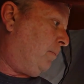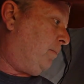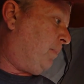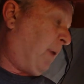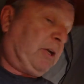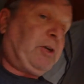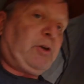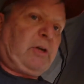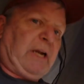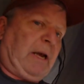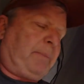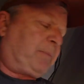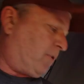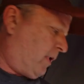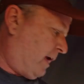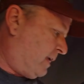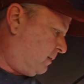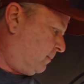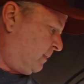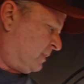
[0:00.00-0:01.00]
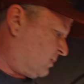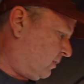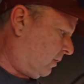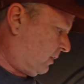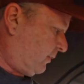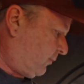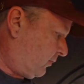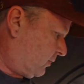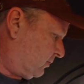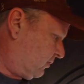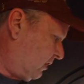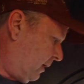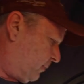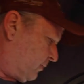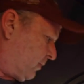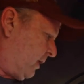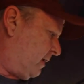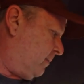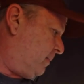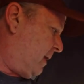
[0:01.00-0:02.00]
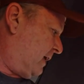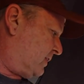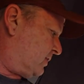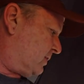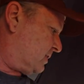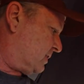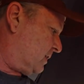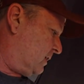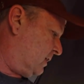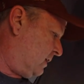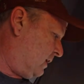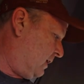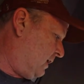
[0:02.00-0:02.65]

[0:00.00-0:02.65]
But you can upgrade them. It's not difficult to upgrade a mattress.